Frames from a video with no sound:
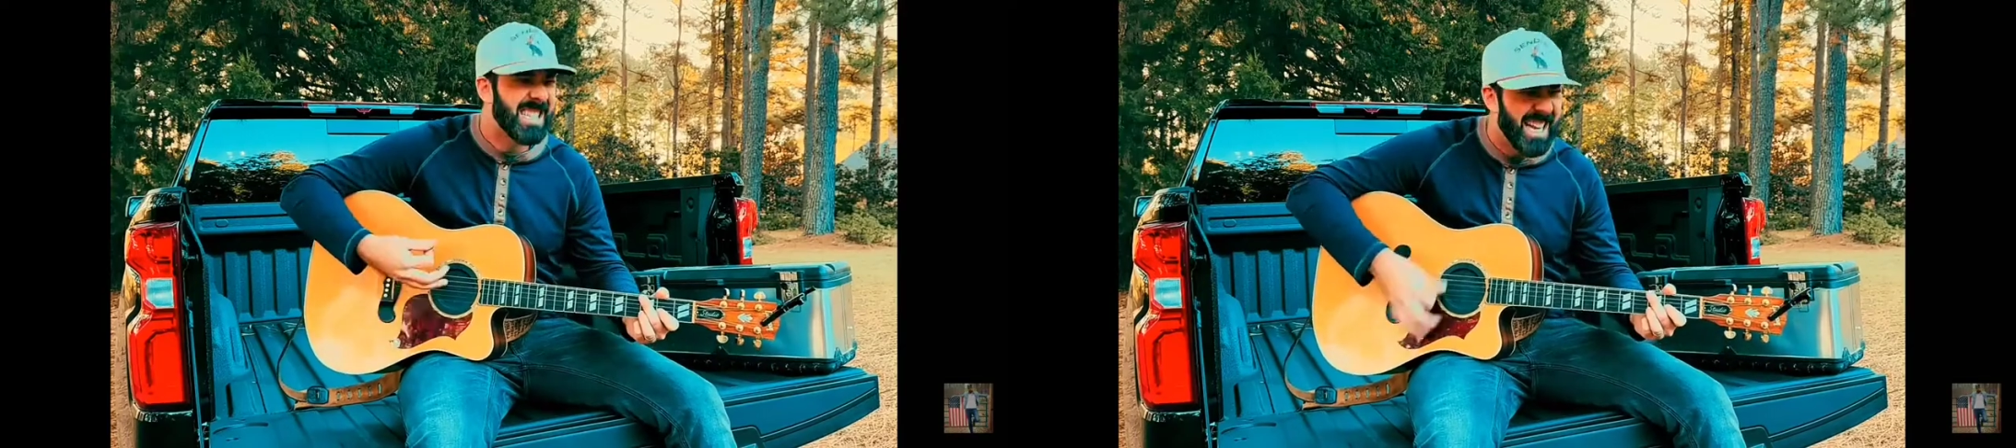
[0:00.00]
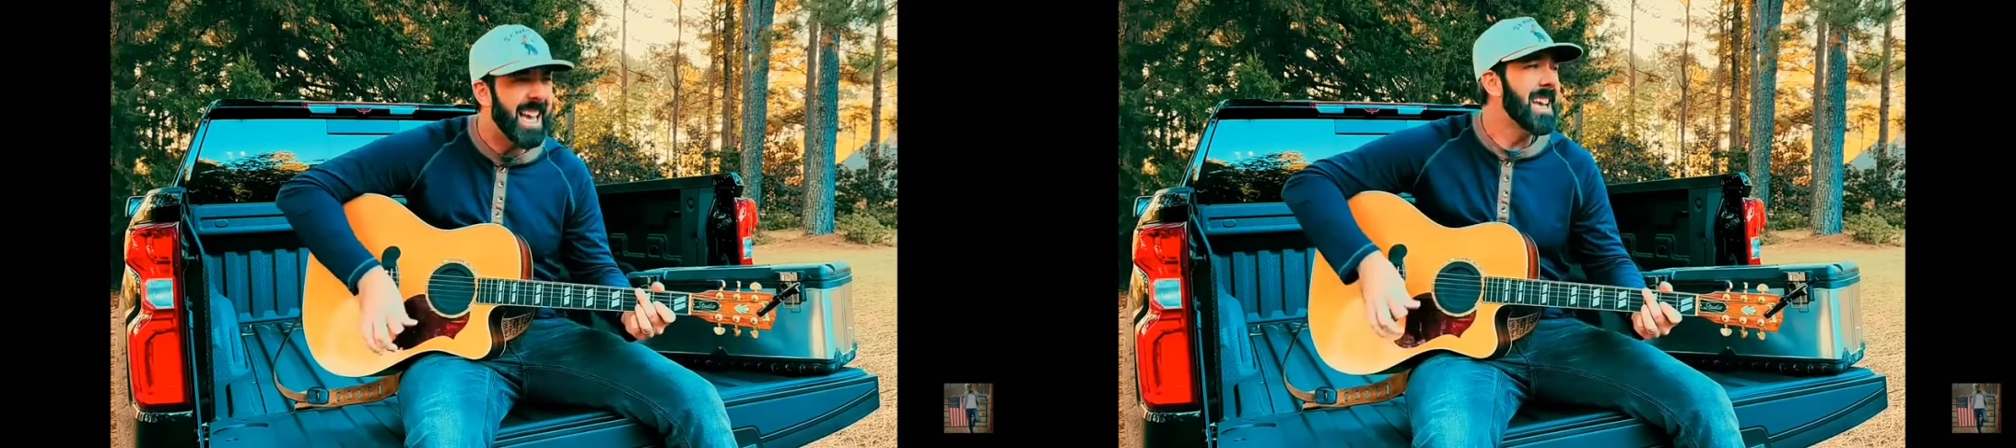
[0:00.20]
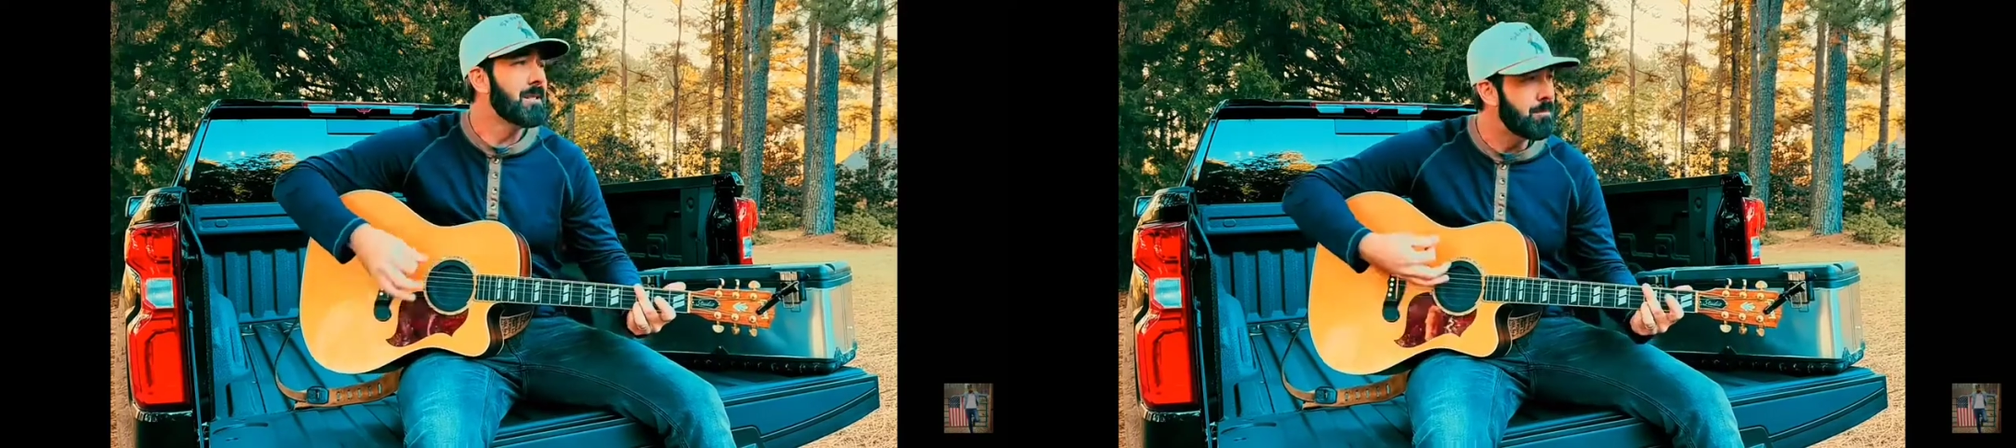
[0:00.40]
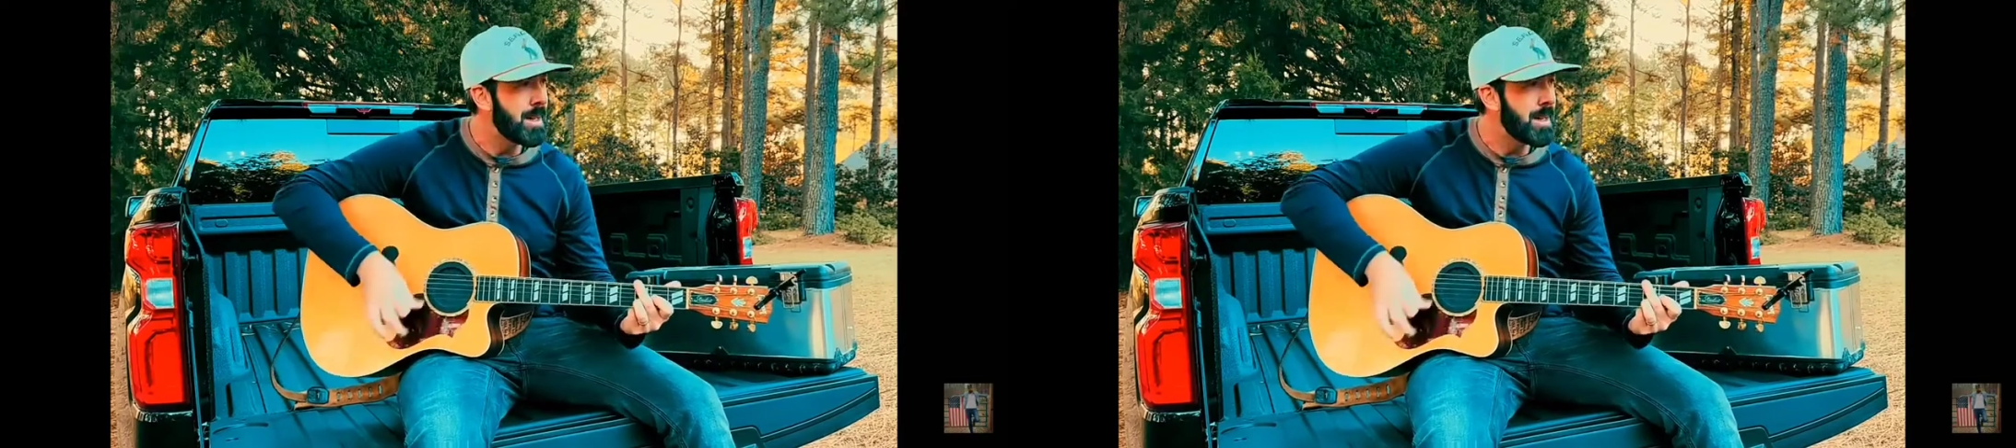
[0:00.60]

Damn,